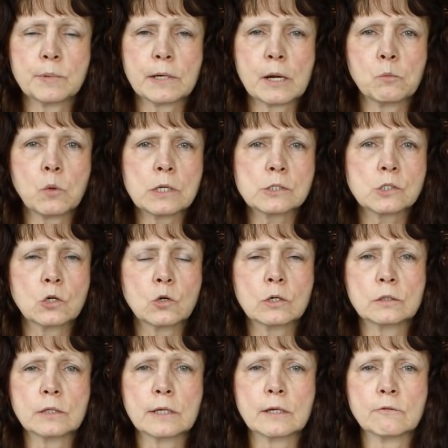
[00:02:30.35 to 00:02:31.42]
but I was
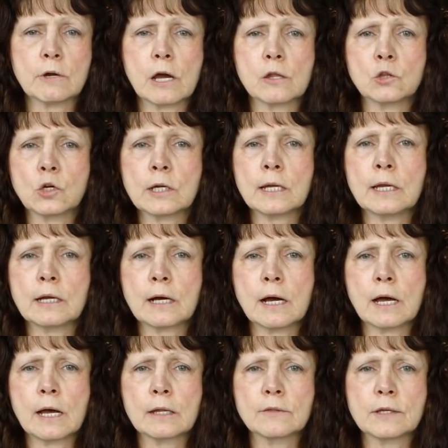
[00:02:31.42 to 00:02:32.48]
Googling around, looking
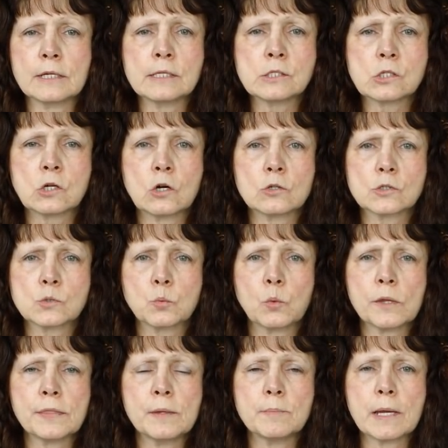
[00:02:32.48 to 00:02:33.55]
on the East Coast
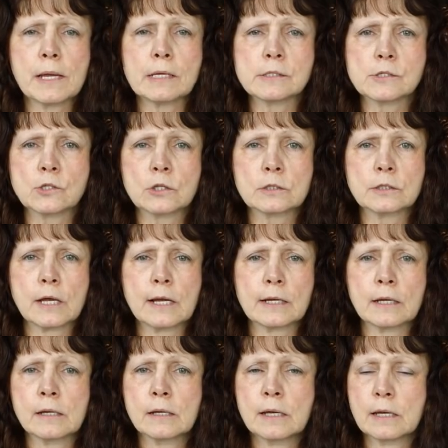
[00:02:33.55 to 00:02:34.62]
what the bays looked like.